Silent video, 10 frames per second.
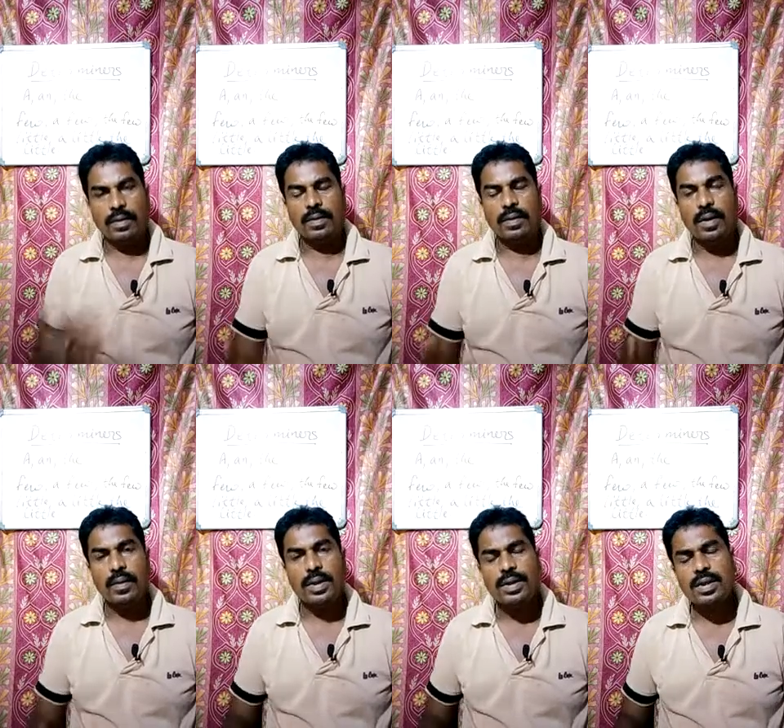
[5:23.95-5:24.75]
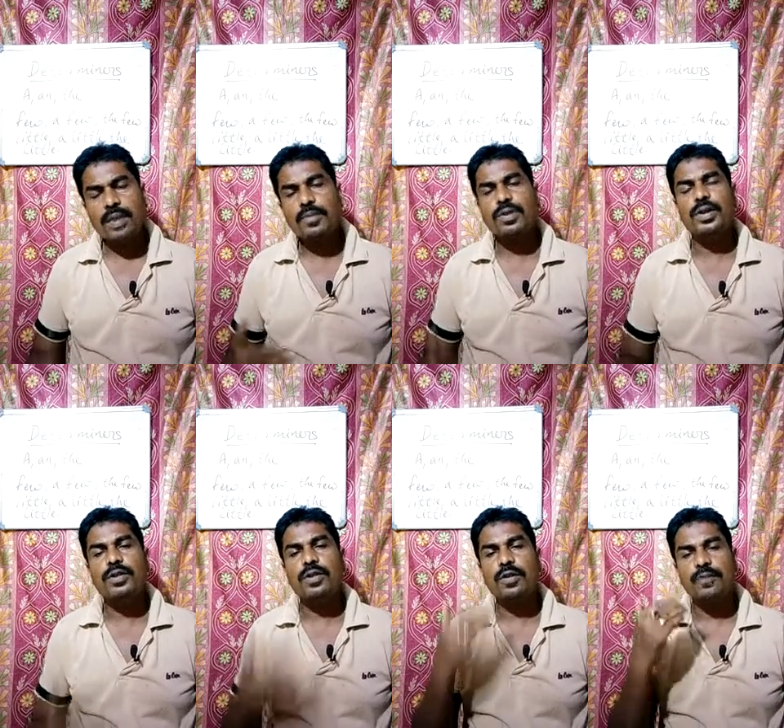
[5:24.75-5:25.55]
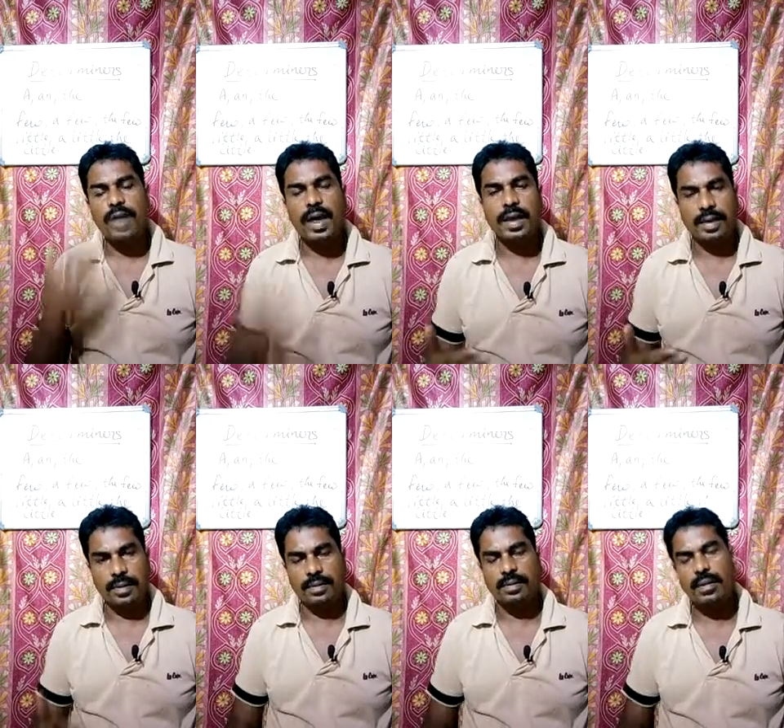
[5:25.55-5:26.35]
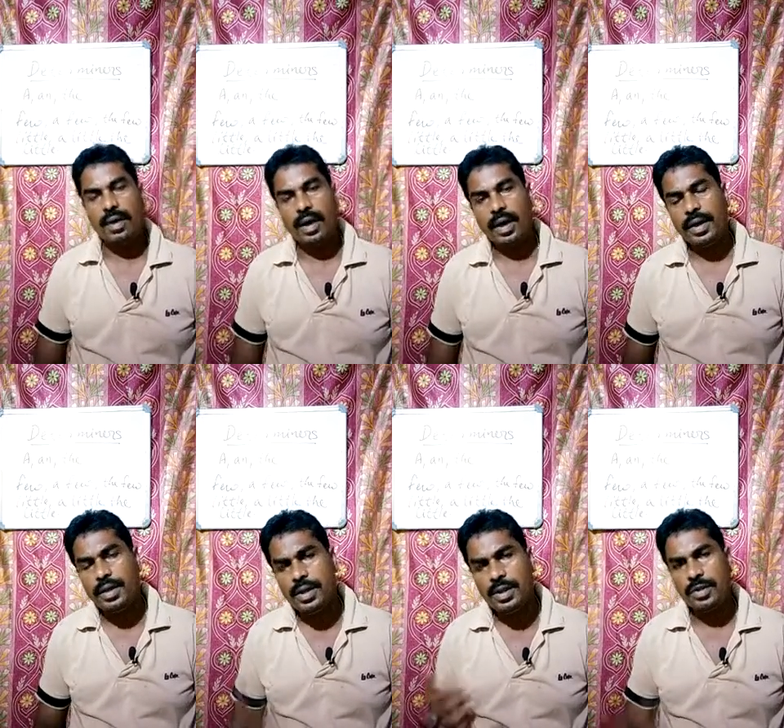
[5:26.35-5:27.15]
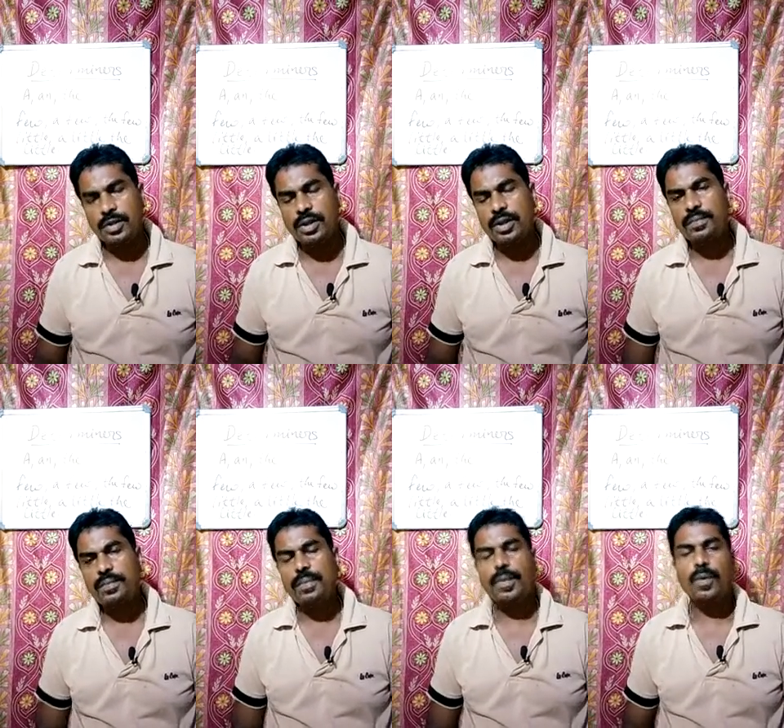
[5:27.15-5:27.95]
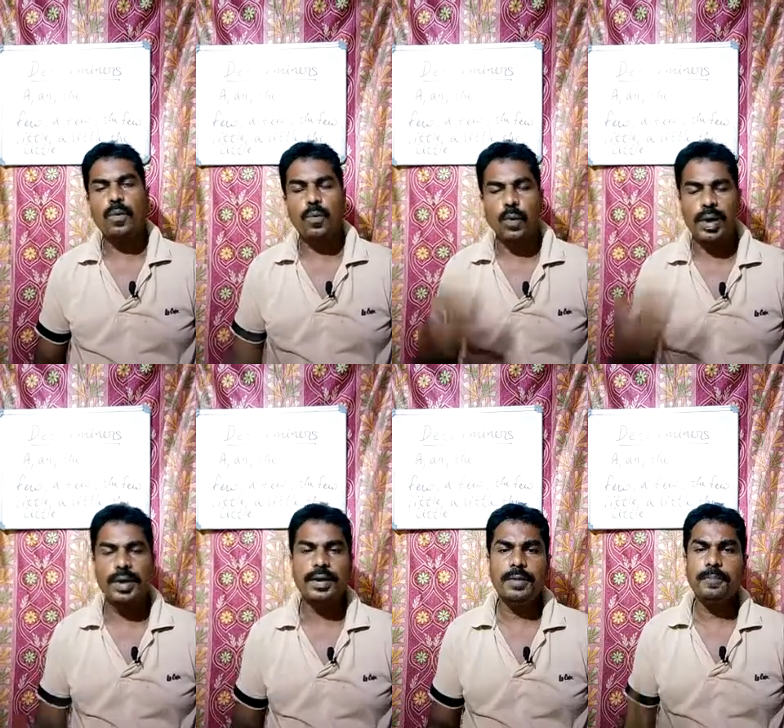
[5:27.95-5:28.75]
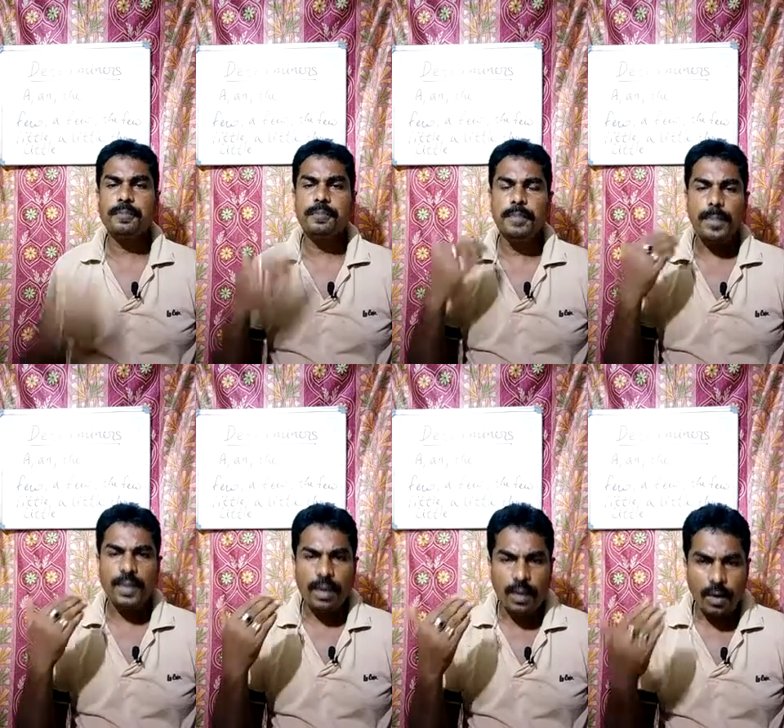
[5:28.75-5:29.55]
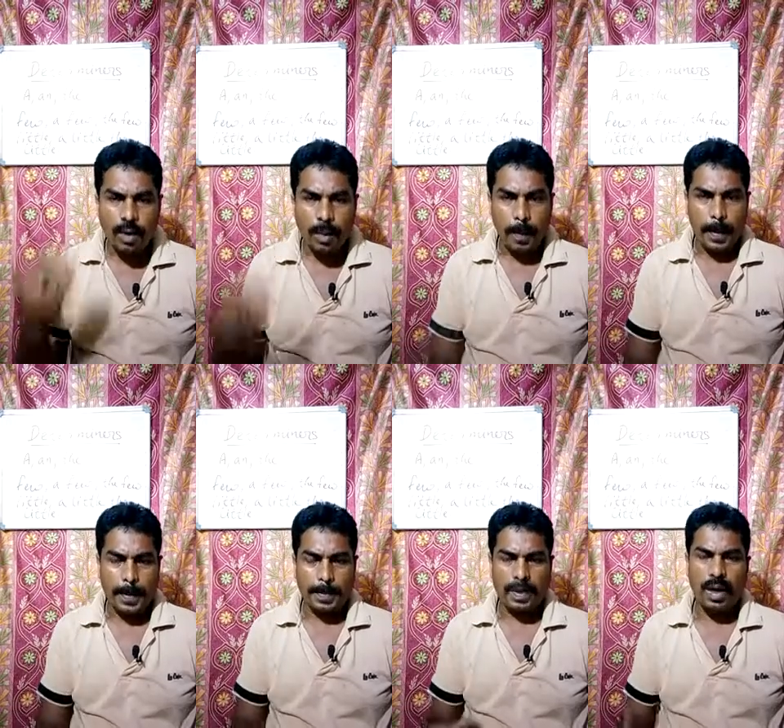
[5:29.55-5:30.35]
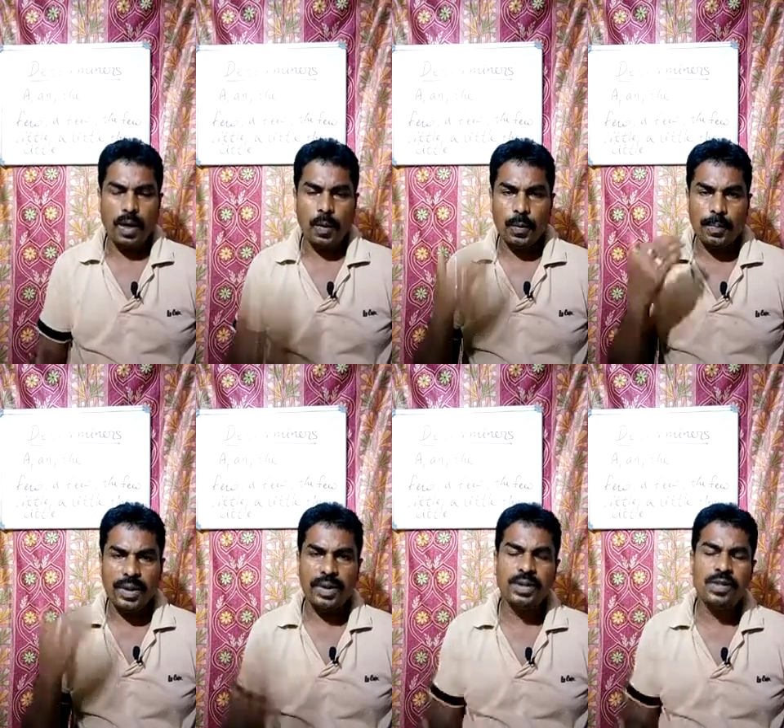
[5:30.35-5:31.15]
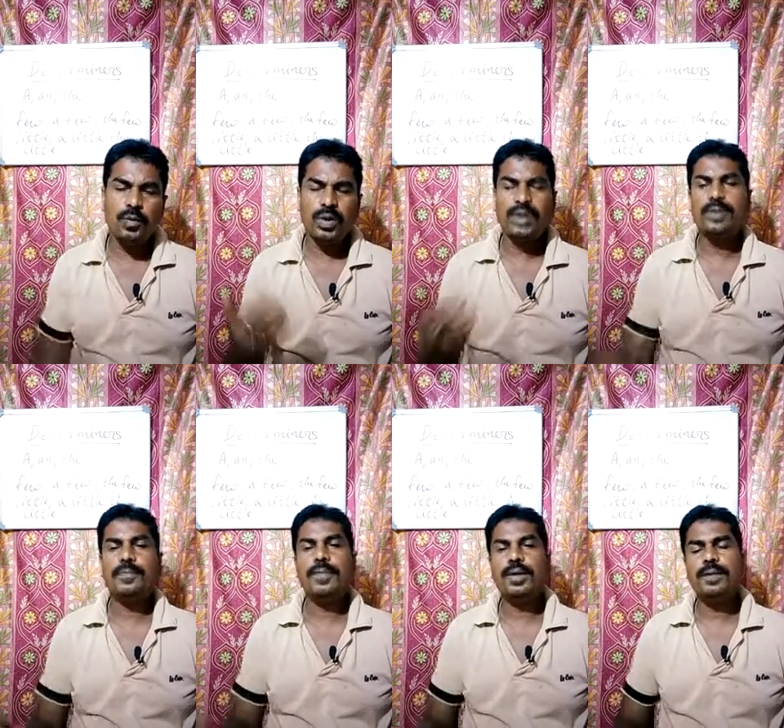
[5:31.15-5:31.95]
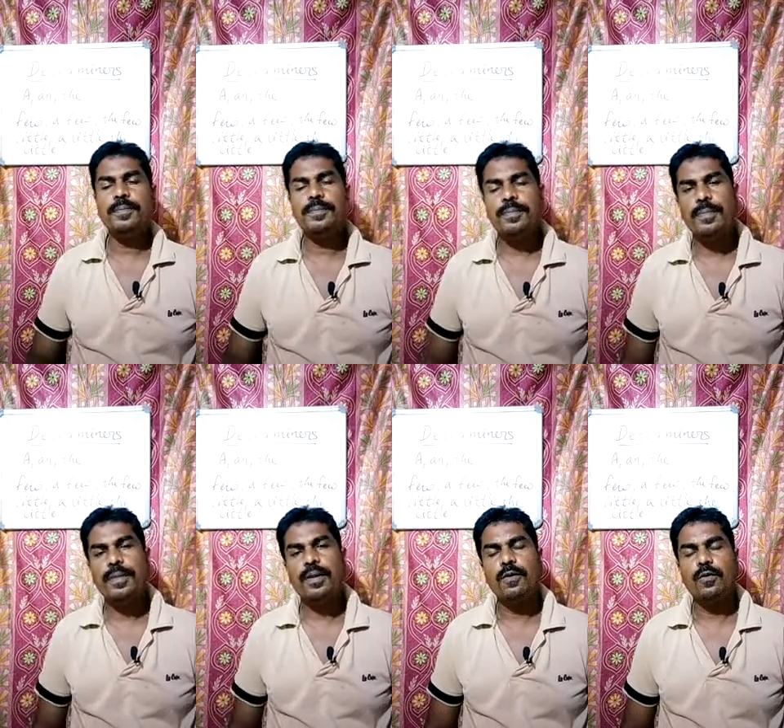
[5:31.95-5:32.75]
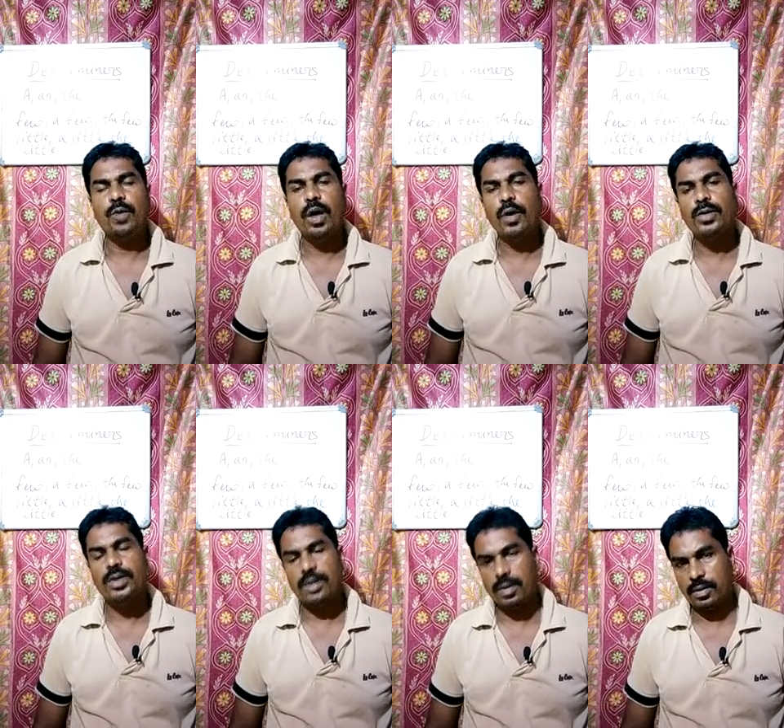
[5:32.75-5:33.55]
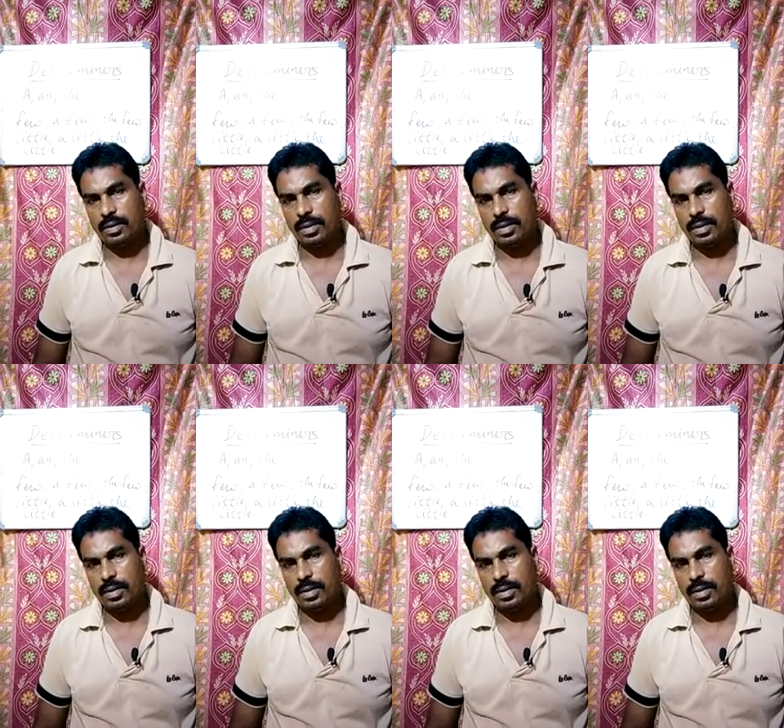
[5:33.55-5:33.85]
Now let us come to the use of an. An is used when the noun begins with a vowel sound.